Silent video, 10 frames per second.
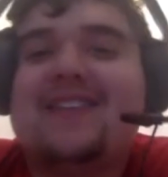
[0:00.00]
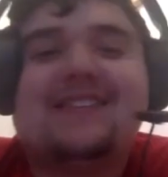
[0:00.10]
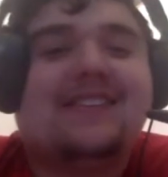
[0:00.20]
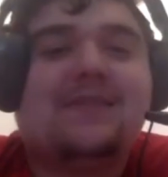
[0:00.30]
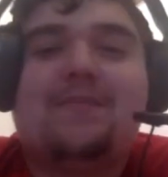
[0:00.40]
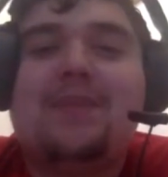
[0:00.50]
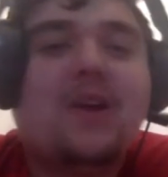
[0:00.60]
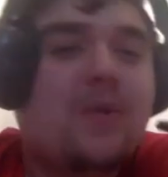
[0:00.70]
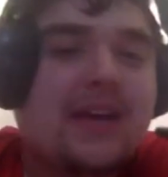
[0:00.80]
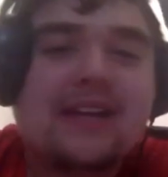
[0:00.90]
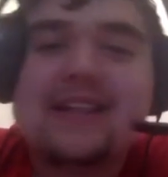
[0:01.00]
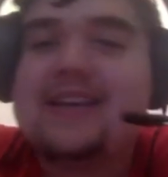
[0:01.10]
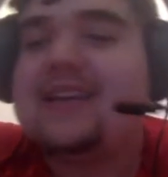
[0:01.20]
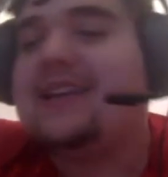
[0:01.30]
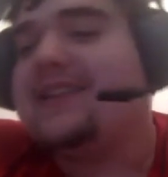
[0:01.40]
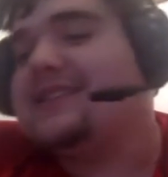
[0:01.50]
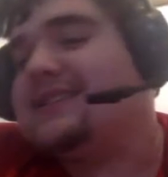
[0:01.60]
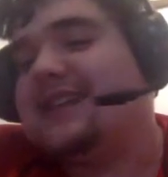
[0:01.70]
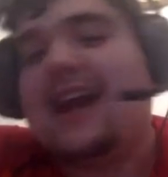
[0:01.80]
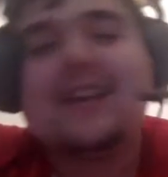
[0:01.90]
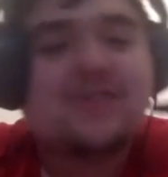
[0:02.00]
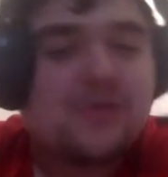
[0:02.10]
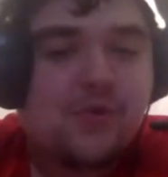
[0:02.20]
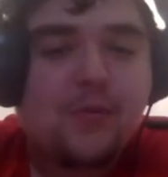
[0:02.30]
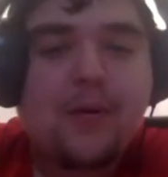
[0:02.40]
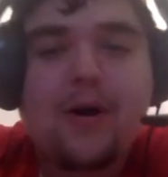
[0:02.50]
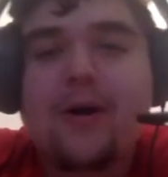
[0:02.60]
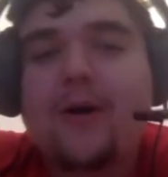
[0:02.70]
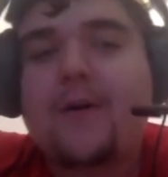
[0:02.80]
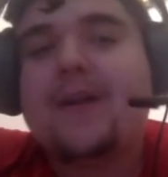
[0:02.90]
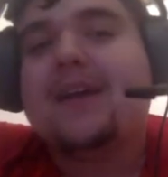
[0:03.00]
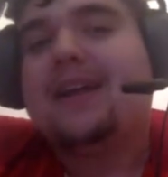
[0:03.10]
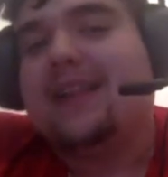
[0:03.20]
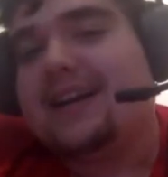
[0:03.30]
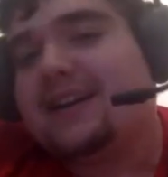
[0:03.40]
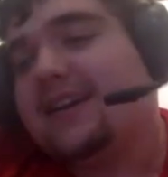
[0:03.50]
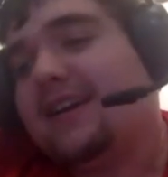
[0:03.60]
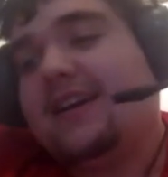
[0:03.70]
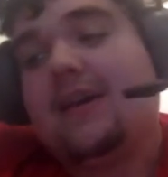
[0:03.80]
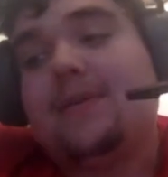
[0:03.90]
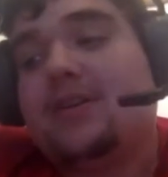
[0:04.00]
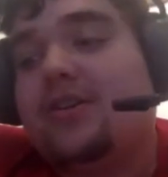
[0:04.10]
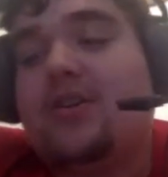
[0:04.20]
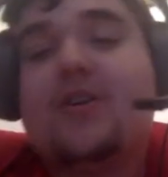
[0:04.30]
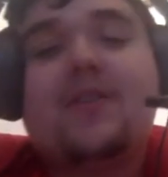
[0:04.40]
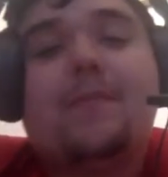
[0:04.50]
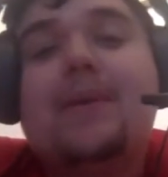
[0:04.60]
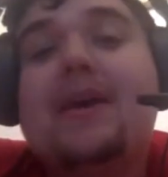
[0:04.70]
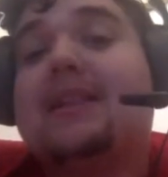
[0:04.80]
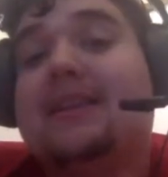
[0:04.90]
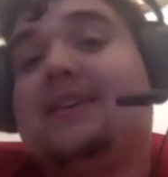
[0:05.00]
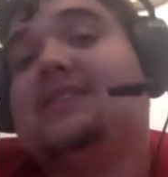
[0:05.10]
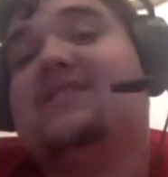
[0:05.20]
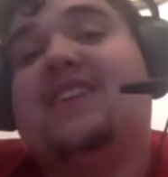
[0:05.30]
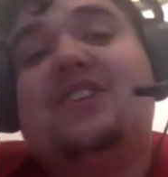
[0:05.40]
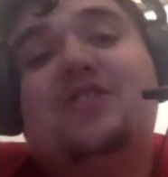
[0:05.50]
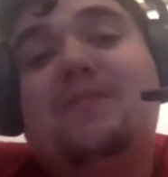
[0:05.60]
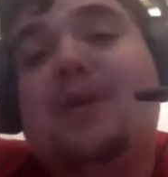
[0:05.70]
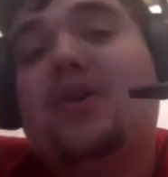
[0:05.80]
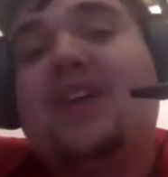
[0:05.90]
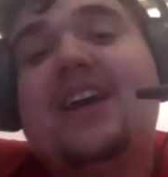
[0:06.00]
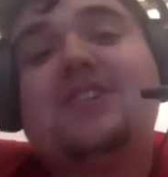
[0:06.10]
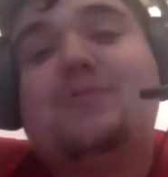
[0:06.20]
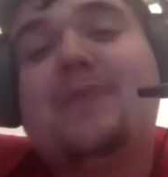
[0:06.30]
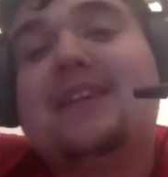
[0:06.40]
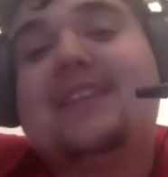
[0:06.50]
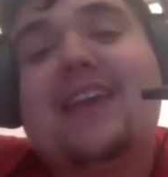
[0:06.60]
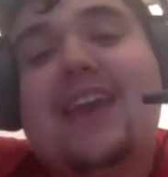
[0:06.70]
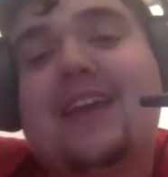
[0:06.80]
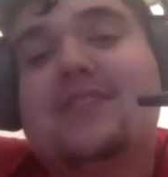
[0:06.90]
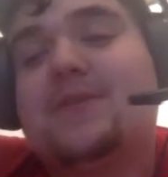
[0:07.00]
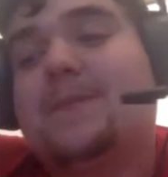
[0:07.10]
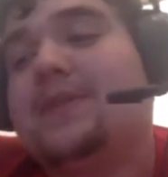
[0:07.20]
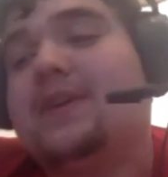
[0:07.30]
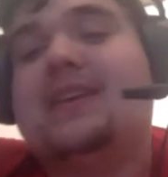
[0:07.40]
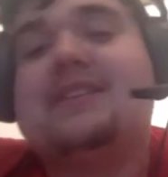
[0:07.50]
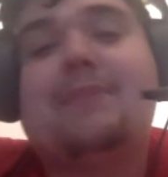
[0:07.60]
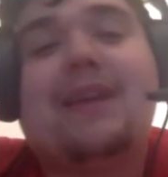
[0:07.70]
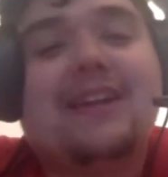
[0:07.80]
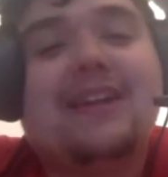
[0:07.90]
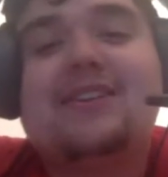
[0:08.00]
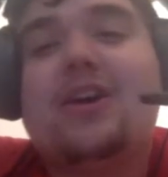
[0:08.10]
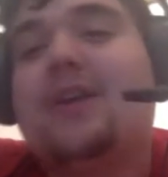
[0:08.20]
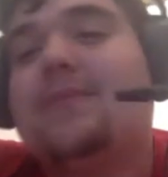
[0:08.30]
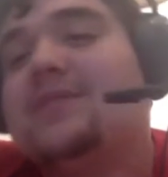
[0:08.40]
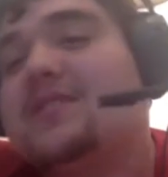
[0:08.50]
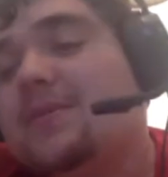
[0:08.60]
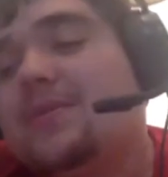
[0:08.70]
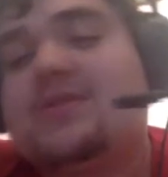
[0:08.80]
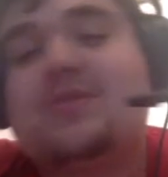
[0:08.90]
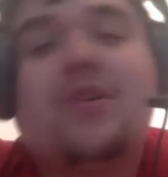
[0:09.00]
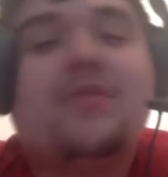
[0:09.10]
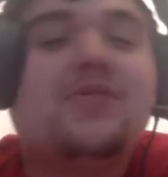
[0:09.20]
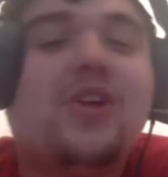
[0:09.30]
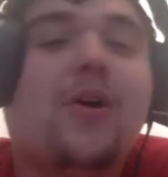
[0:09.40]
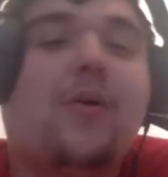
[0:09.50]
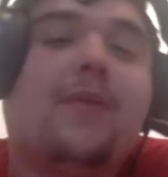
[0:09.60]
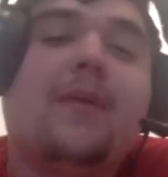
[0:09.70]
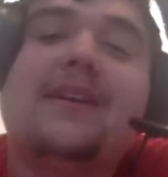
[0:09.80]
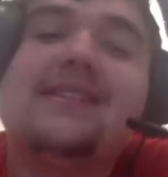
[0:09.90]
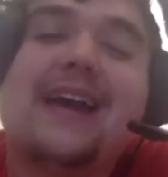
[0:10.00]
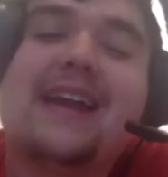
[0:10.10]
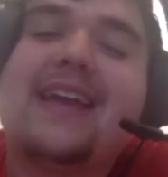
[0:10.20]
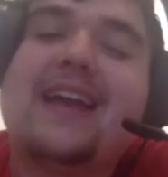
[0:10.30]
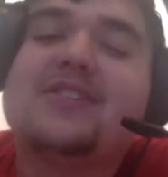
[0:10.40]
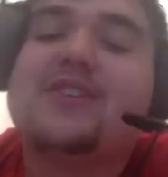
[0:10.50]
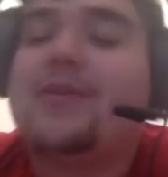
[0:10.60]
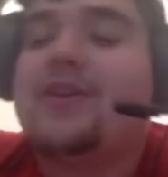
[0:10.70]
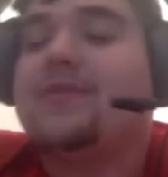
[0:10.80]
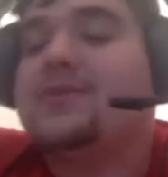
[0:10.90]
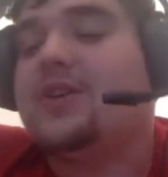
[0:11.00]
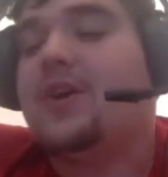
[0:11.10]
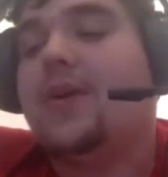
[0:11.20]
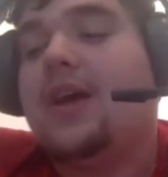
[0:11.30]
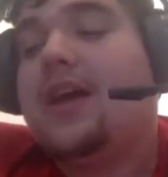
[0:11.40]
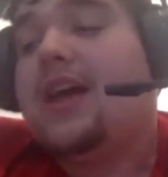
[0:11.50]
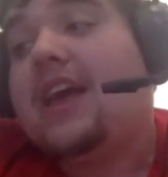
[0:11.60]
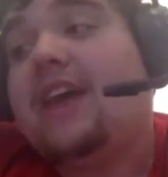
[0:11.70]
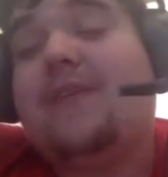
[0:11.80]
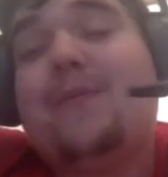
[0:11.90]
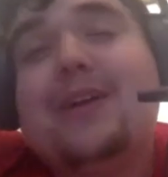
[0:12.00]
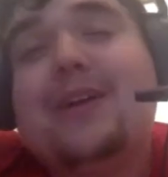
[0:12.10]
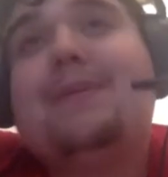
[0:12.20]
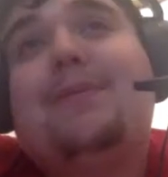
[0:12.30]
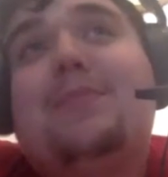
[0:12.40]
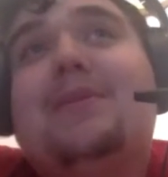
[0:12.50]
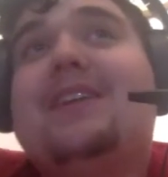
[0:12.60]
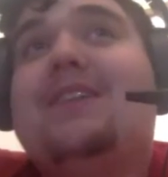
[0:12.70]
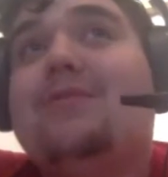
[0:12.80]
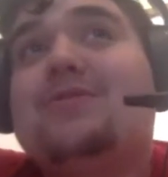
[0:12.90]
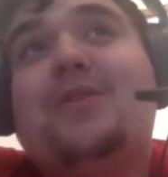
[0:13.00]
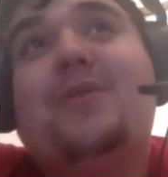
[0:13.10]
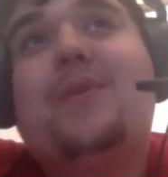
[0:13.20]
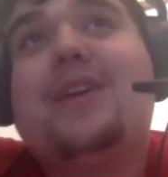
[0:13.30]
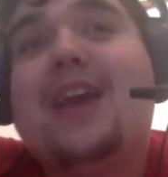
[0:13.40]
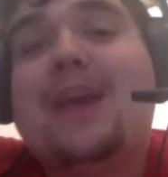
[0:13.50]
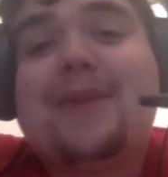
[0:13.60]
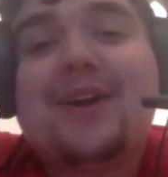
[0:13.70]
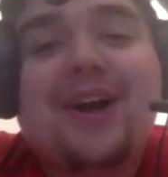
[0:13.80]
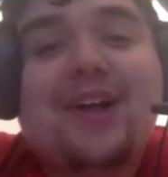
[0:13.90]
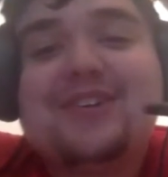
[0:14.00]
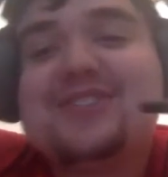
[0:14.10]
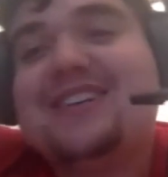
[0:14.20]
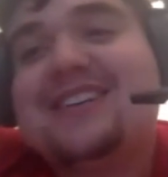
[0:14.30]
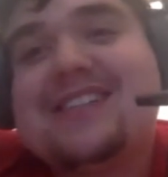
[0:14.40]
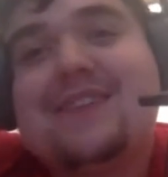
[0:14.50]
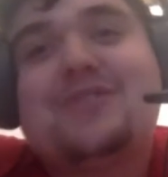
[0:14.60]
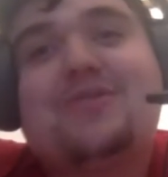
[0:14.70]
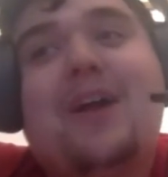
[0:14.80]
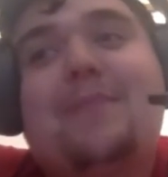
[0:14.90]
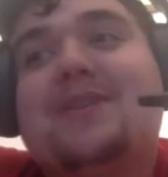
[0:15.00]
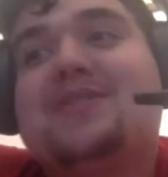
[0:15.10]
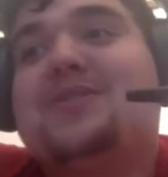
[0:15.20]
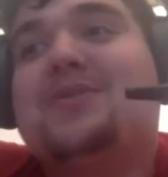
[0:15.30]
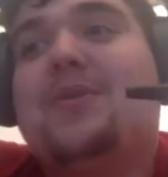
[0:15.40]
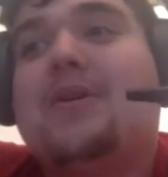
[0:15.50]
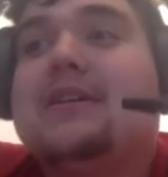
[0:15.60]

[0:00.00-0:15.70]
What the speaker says: This isn't Pee Wee League. This isn't high school ball. Like, I mean, you're in the big leagues. If it hits you in both hands, you make the catch. Did Eason make it easy on him some of those throws? No, but I mean, he's got to catch some of those. So if he wants people to believe it was only one game in college and he doesn't have a drop issue,